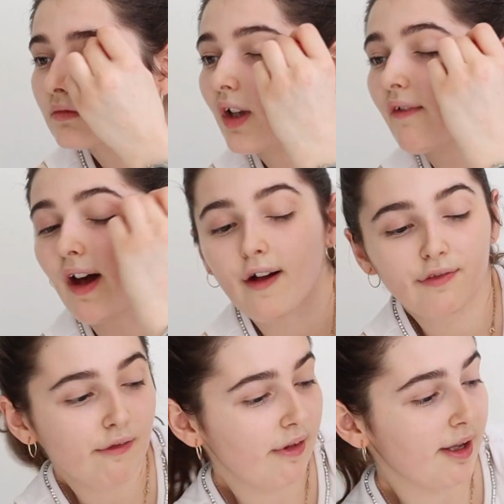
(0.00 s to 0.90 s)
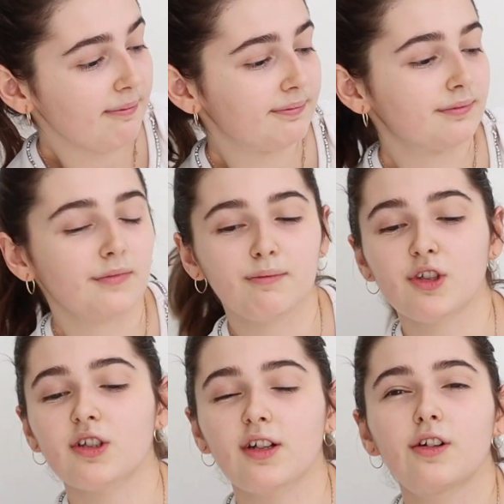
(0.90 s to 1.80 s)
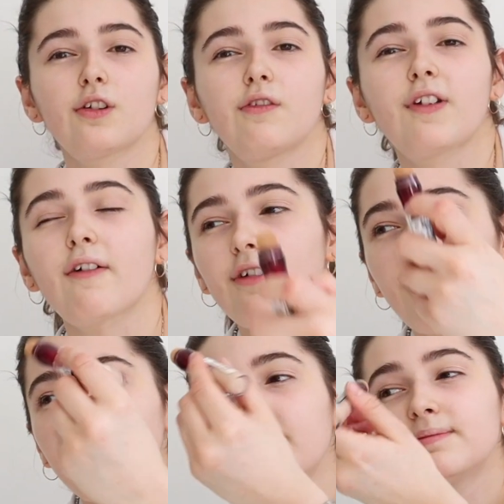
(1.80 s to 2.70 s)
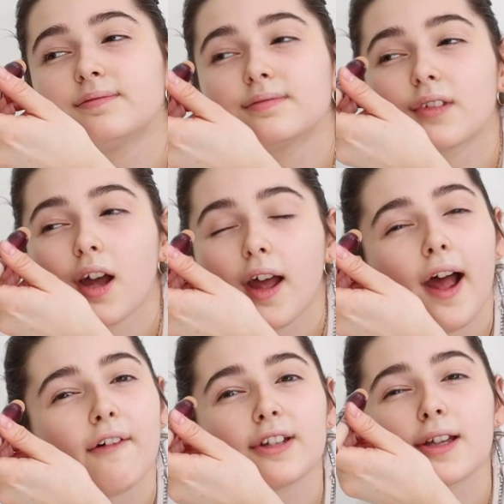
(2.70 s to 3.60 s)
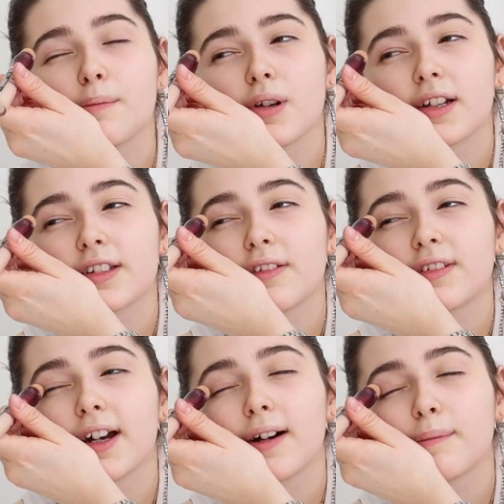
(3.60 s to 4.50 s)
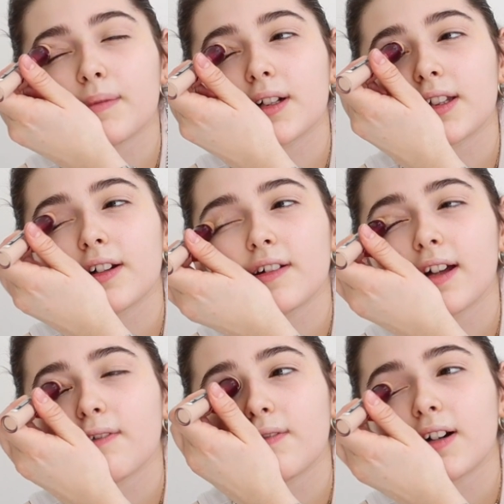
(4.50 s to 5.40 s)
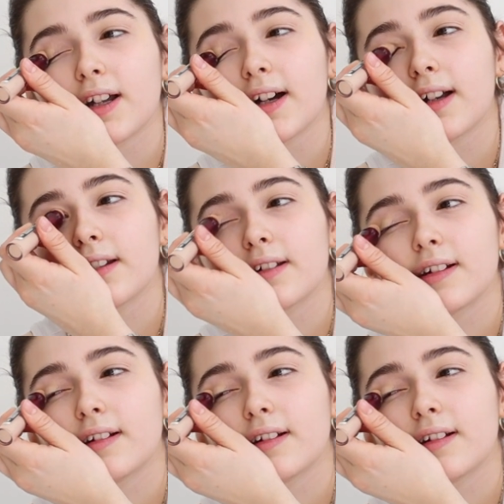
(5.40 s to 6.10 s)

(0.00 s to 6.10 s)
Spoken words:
Like that. And then I'm just going to do the other eye. I have to keep putting stuff down because I only have one hand.